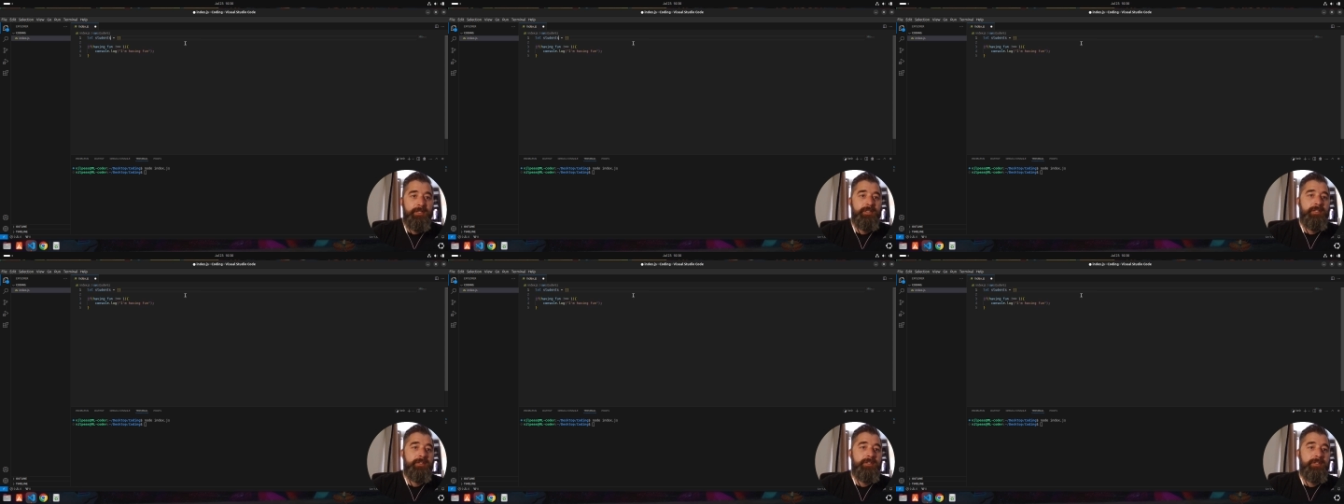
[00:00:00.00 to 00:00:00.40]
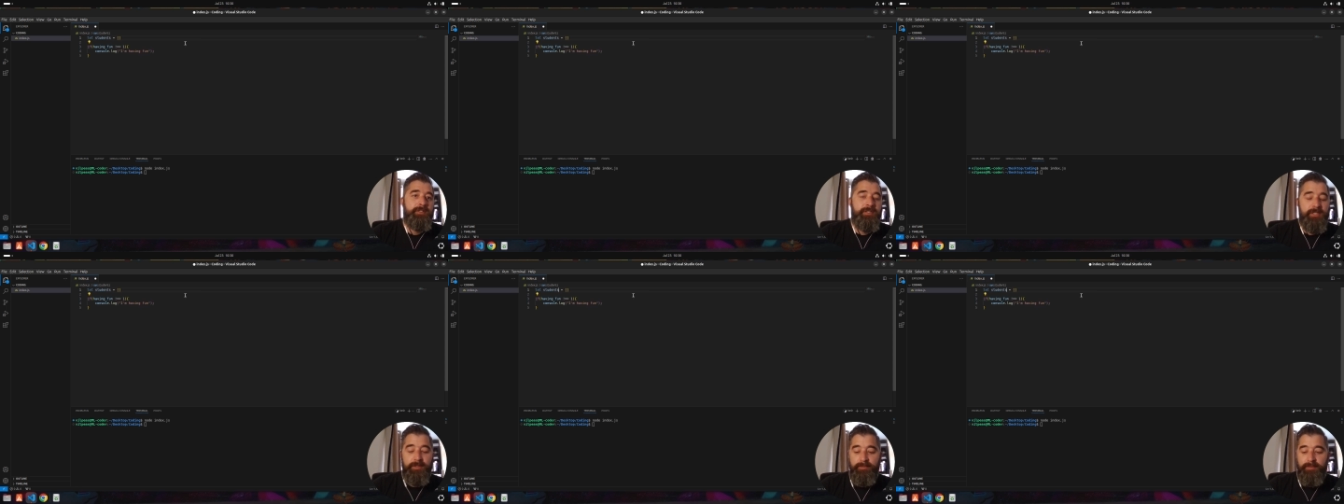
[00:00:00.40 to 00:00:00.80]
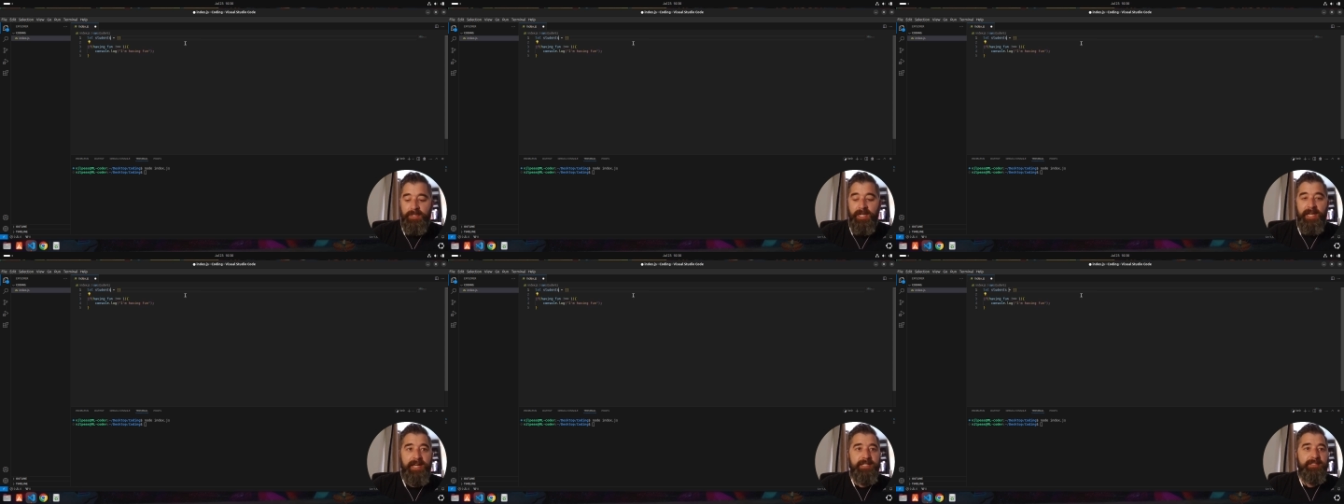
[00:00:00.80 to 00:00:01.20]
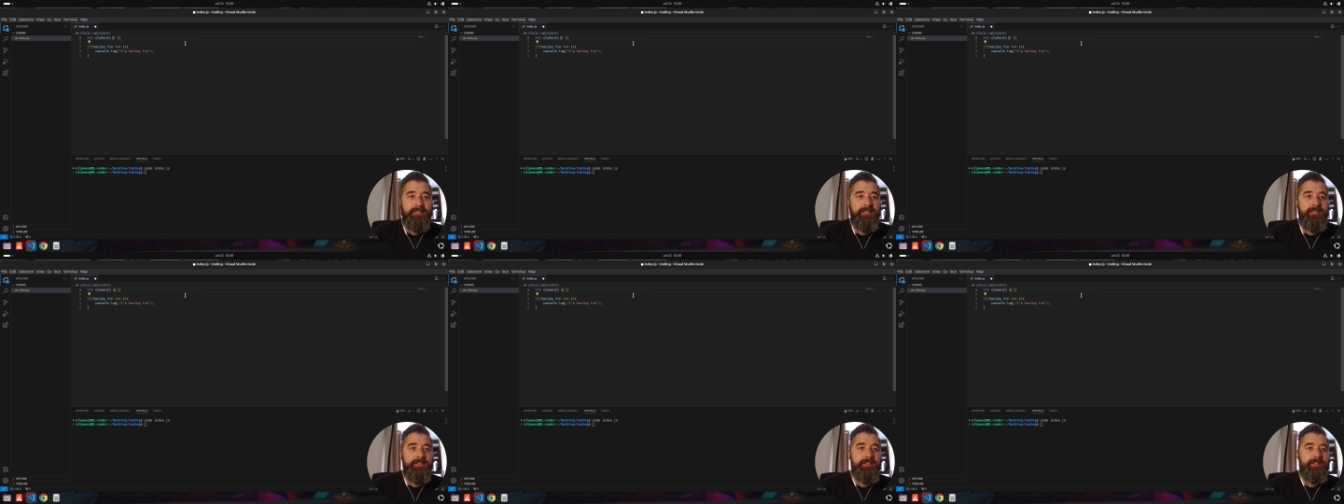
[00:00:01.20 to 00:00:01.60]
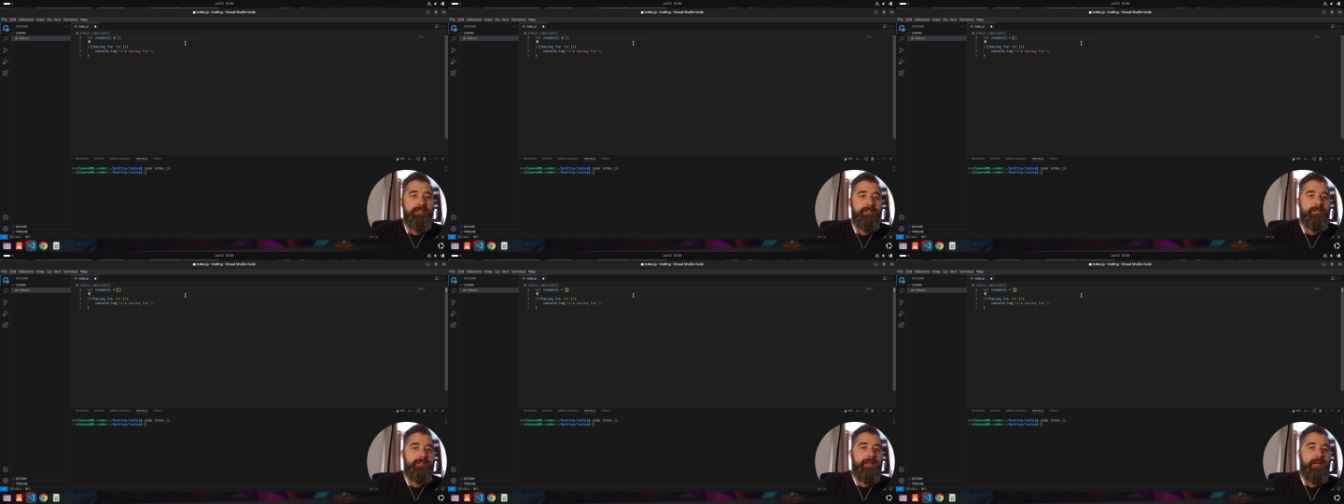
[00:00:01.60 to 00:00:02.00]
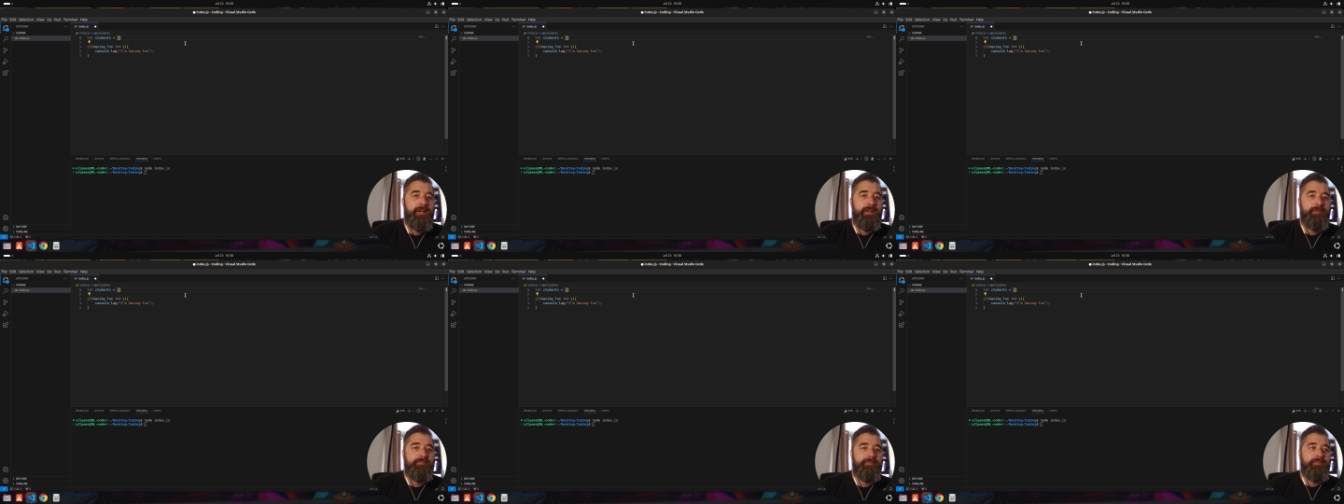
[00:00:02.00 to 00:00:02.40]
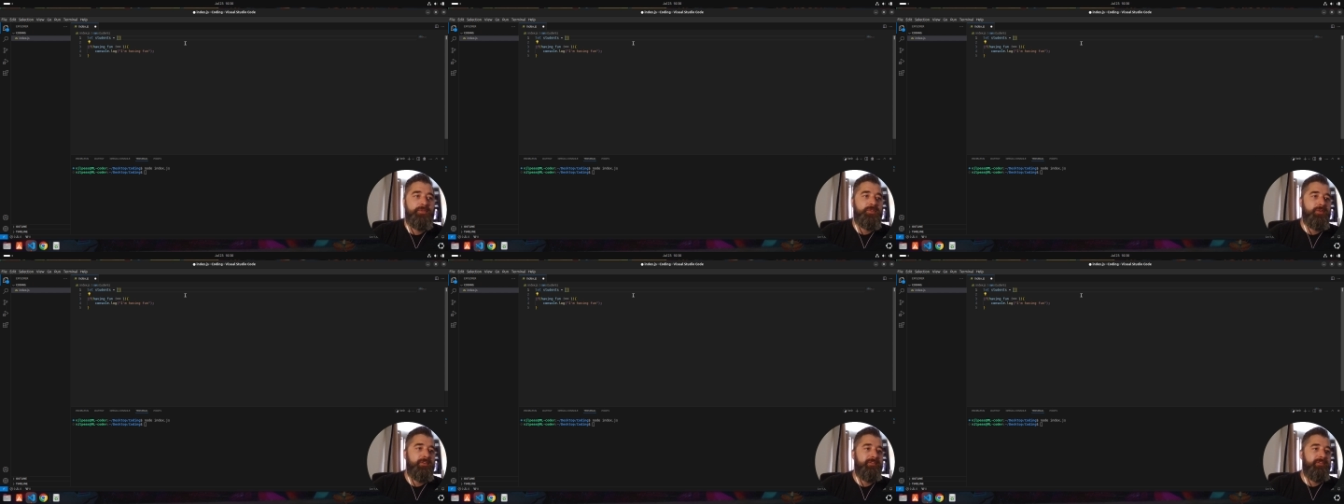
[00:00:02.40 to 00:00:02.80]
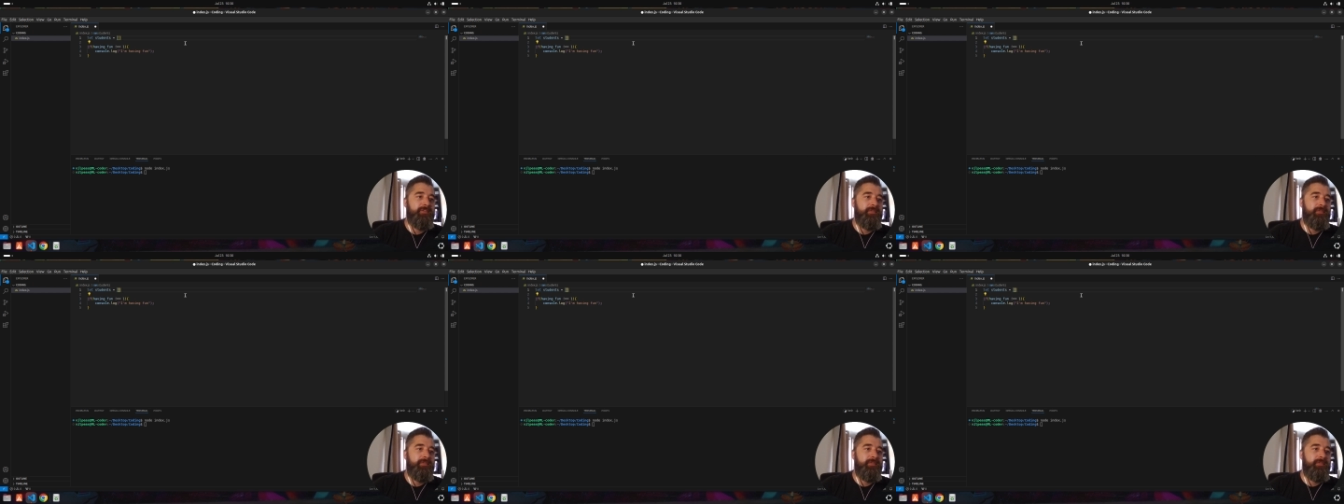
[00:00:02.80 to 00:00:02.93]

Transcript: because class is a sort of